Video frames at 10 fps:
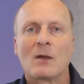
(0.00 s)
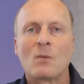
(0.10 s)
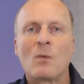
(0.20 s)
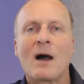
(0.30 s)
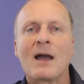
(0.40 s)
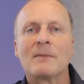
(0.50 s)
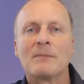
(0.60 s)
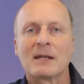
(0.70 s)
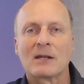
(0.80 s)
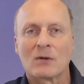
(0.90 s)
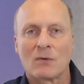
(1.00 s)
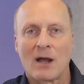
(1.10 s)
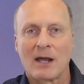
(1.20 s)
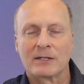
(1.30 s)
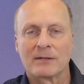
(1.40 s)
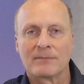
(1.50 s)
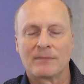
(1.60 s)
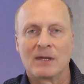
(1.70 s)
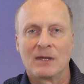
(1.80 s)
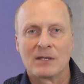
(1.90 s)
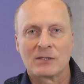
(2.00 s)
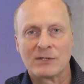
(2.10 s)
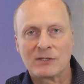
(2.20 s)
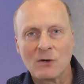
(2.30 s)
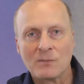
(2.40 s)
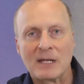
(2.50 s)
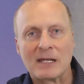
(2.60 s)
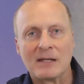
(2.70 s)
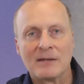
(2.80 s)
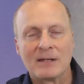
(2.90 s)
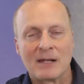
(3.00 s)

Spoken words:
Why Mick cried? So he told me,